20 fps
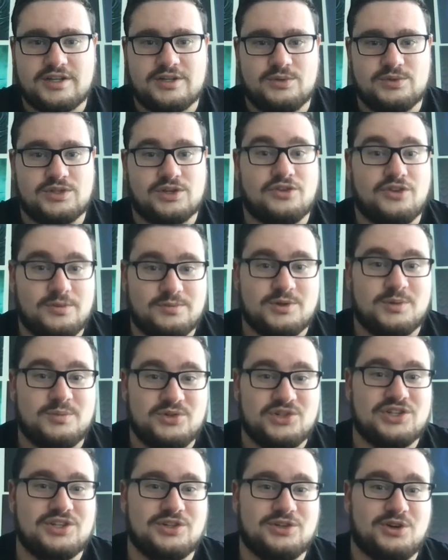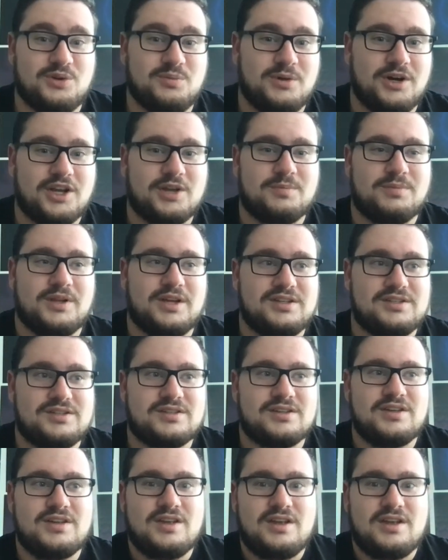It was a crypto machine learning marketplace.